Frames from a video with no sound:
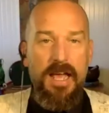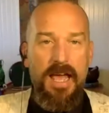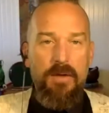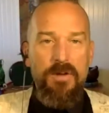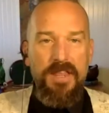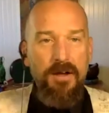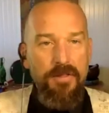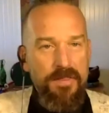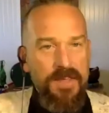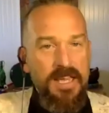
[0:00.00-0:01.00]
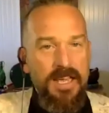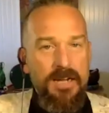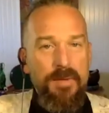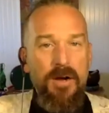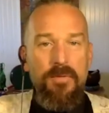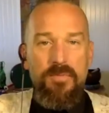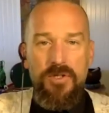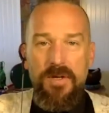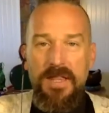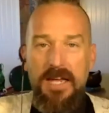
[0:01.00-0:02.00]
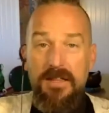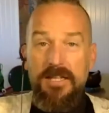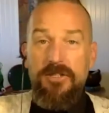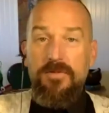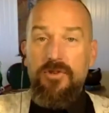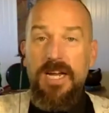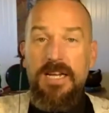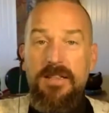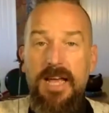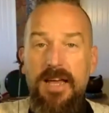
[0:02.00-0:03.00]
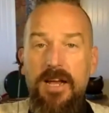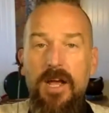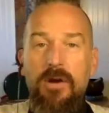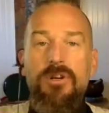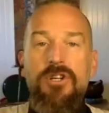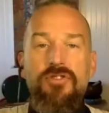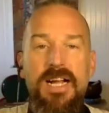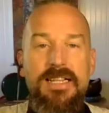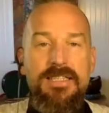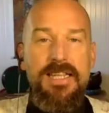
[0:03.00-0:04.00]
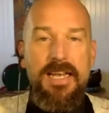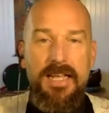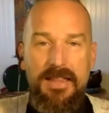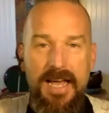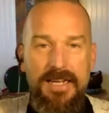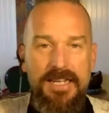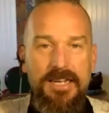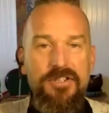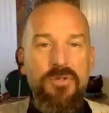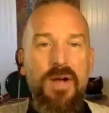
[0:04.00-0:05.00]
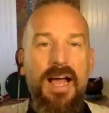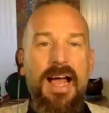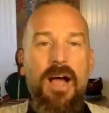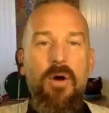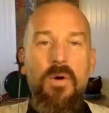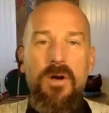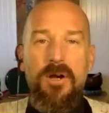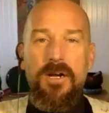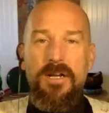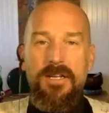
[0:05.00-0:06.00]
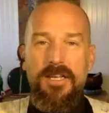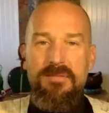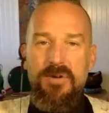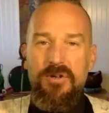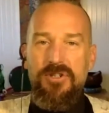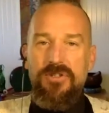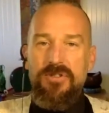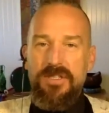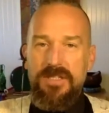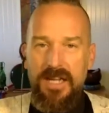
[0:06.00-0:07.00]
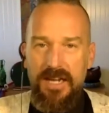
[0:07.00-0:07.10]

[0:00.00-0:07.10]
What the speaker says: And without thinking about doing that, unless you've trained in that, we're translating that into our emotional state.